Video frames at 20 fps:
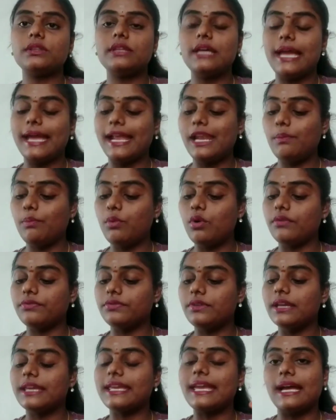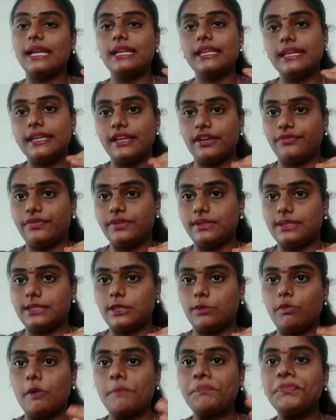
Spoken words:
with the help of the calligraphist.